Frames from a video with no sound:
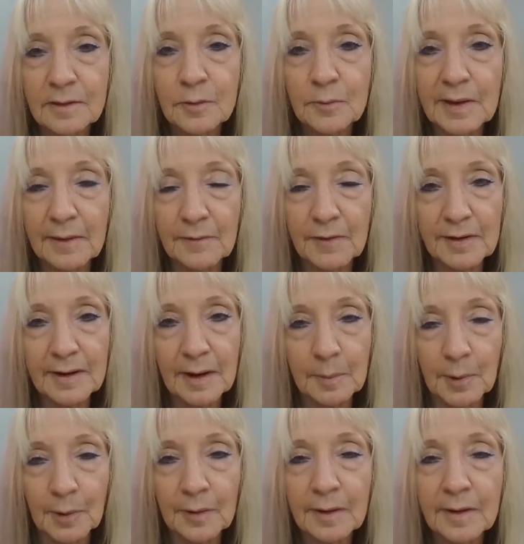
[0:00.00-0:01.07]
we give you a
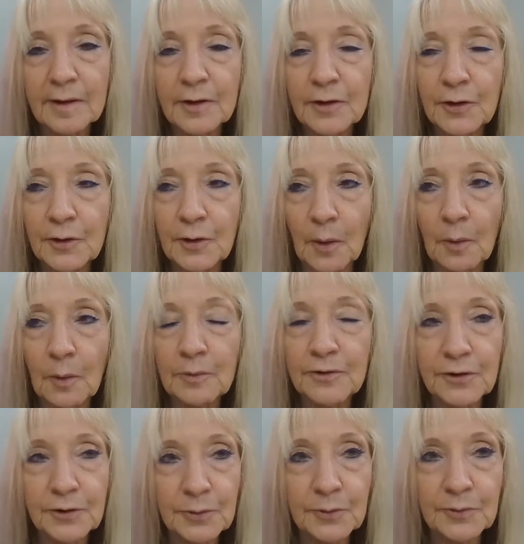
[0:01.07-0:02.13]
number, you
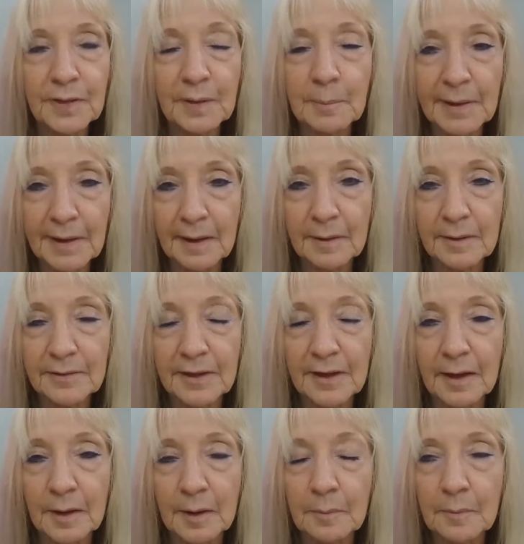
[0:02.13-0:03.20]
go to
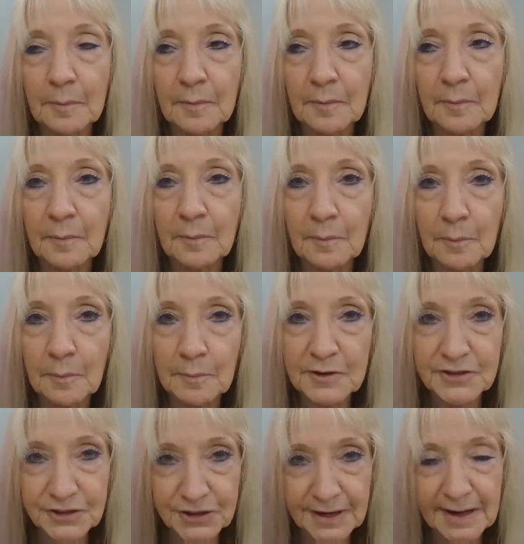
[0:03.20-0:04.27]
the
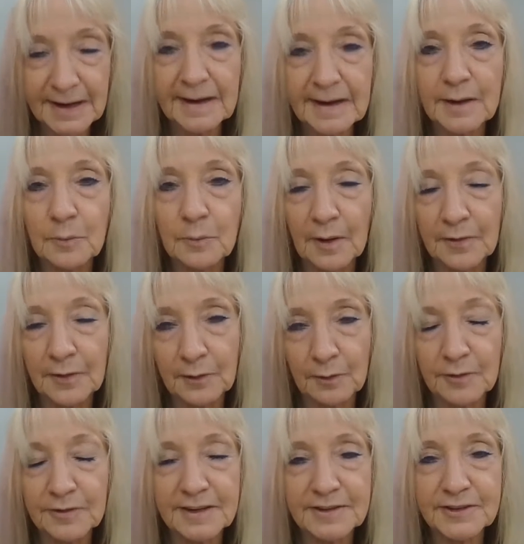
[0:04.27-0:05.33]
machine, and one of the
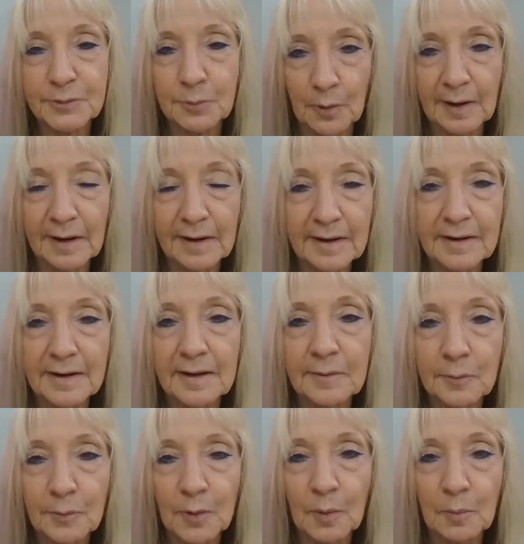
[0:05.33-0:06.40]
girls that's working in the
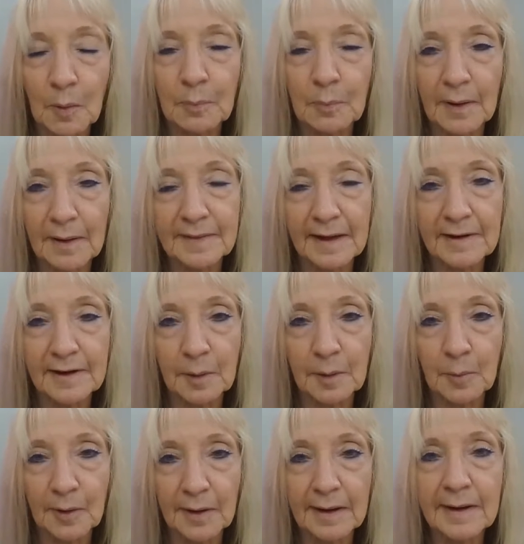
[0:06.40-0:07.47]
room will plug that
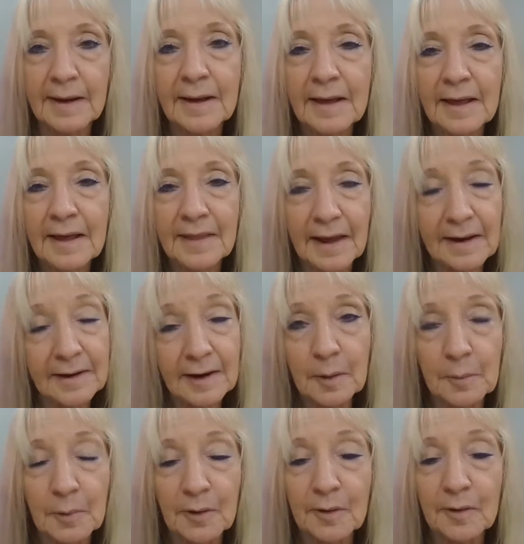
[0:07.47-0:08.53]
number in. That
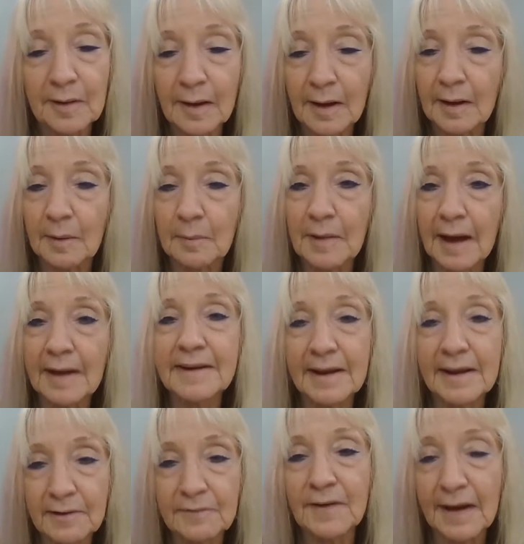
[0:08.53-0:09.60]
number
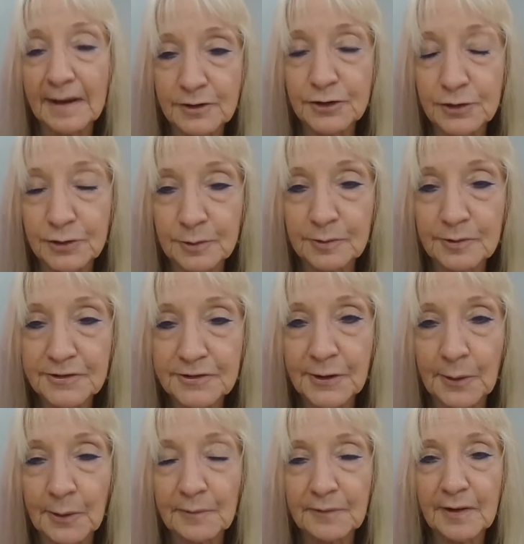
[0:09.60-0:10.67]
identifies you.
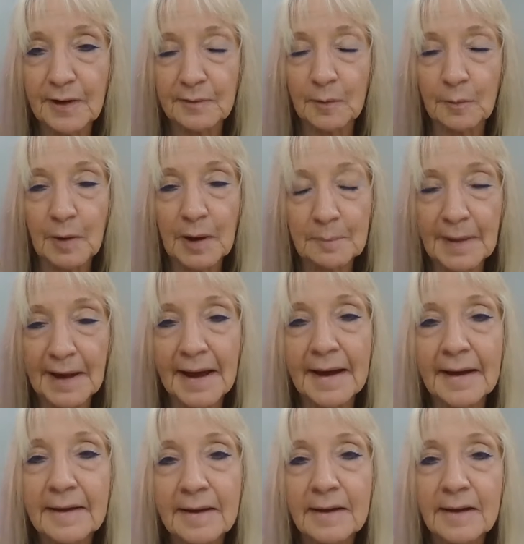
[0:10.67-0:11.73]
So if you ever went
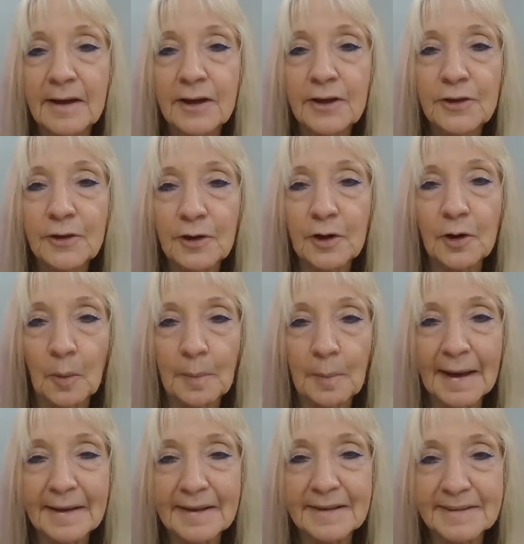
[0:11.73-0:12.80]
back, you could go
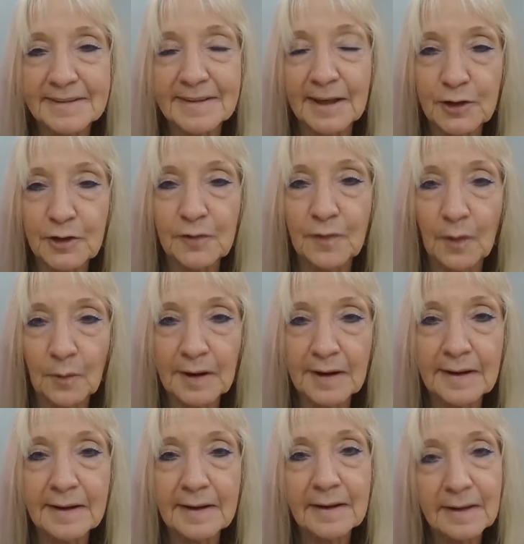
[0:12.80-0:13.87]
back and see that you
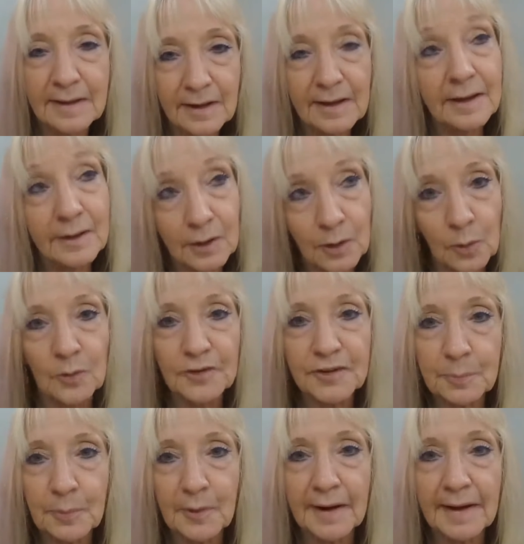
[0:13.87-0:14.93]
voted in Cool
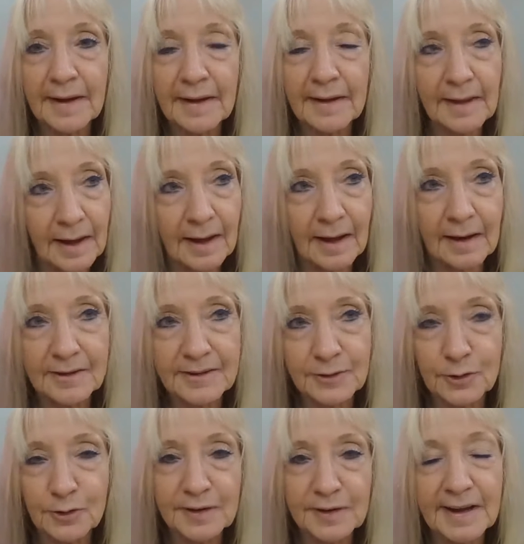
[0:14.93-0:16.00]
Spring on a
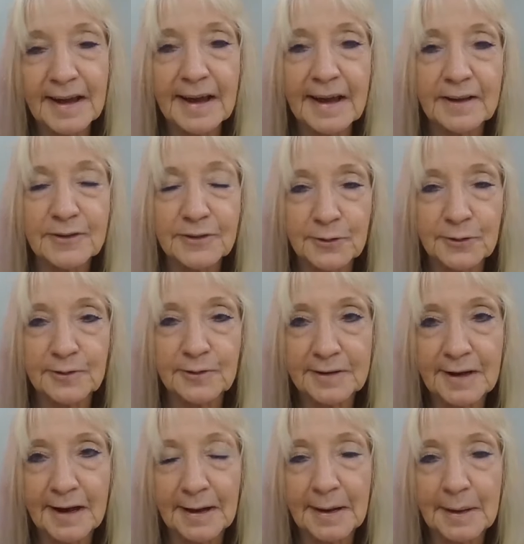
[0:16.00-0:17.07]
certain day, a certain
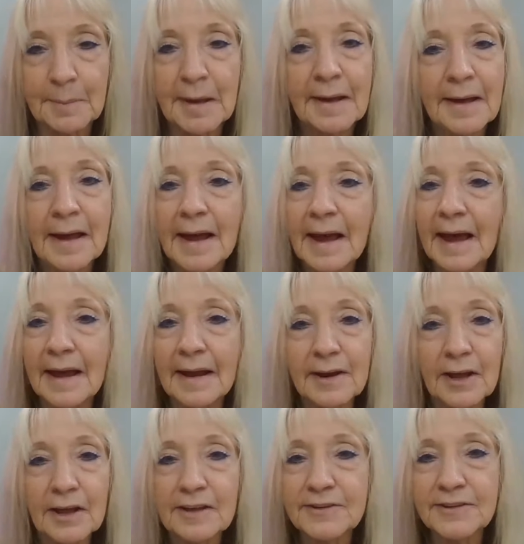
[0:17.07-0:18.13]
time.
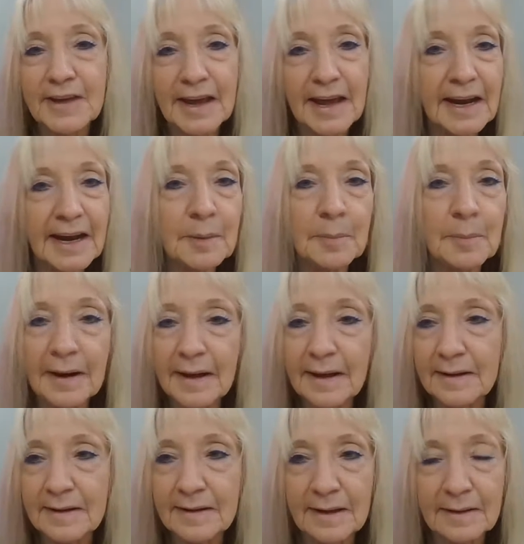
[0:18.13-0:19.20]
And it's anybody
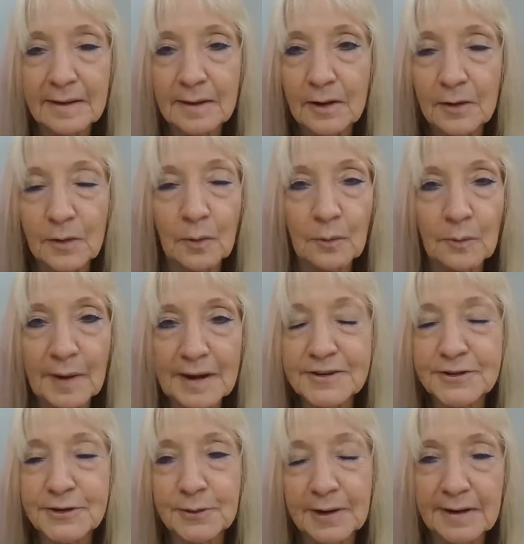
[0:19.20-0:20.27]
in the
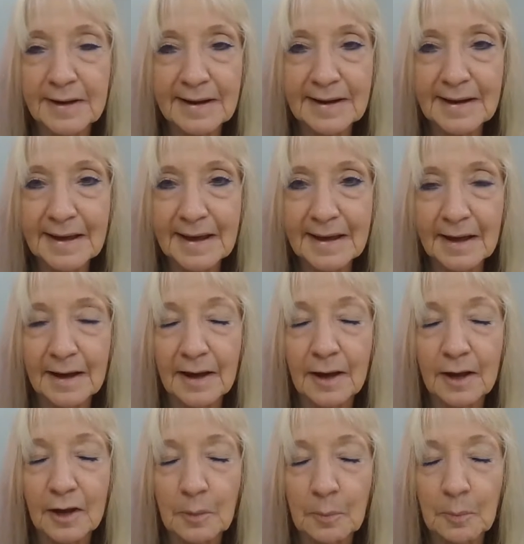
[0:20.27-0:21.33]
registered in
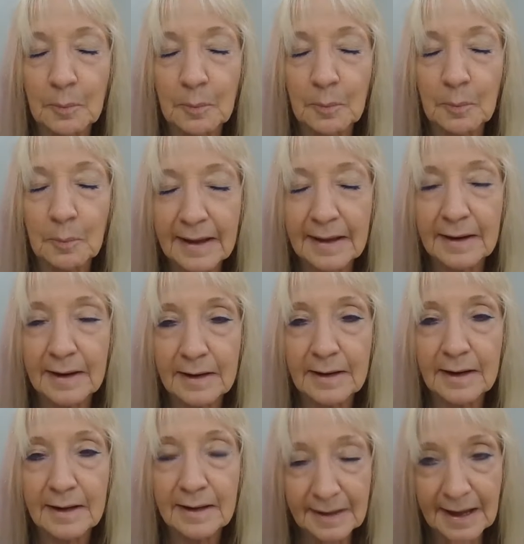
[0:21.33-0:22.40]
LaPorte County
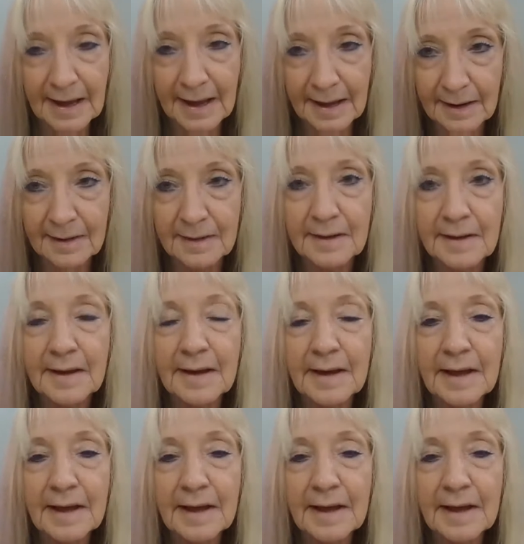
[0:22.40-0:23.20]
in Indiana.